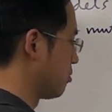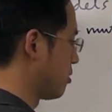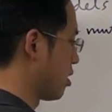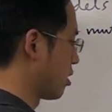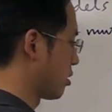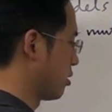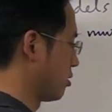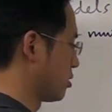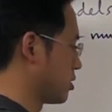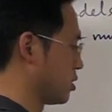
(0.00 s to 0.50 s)

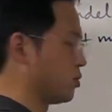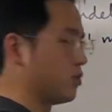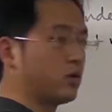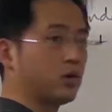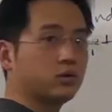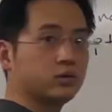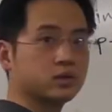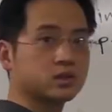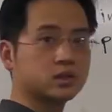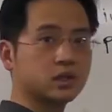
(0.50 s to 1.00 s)
marker to
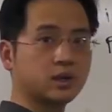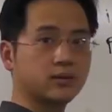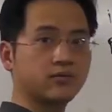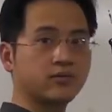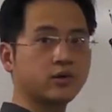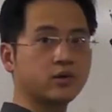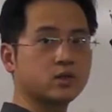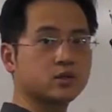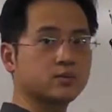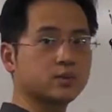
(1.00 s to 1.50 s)
grow this up
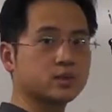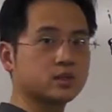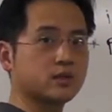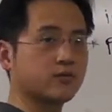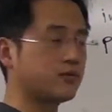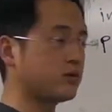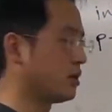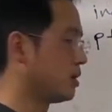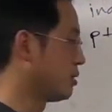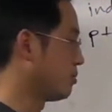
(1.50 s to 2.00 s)
very
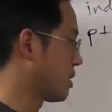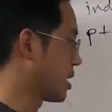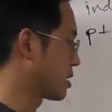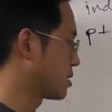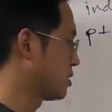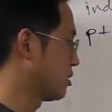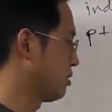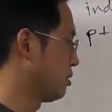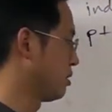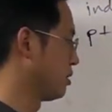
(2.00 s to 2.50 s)
specifically in
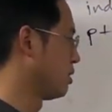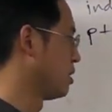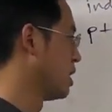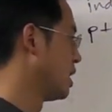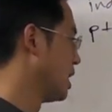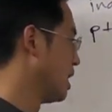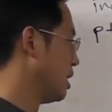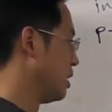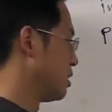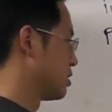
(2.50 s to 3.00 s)
bacteria.
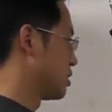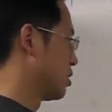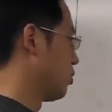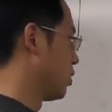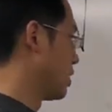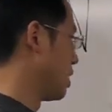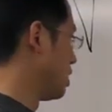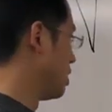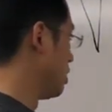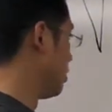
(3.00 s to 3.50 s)
So
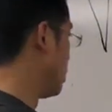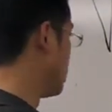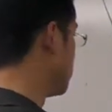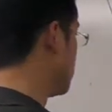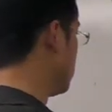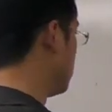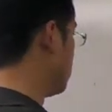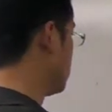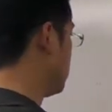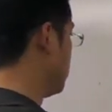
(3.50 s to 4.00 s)
what you do is
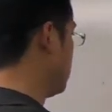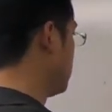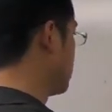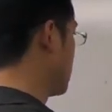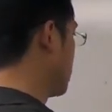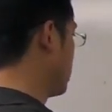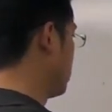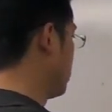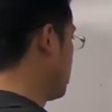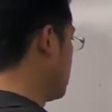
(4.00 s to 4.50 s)
you
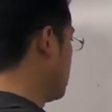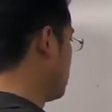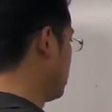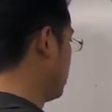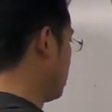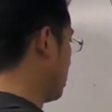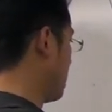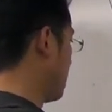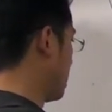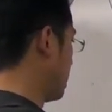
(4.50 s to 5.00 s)
take your E.
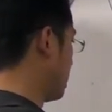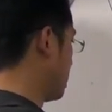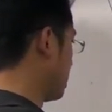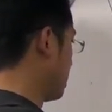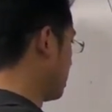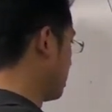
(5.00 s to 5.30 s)
coli.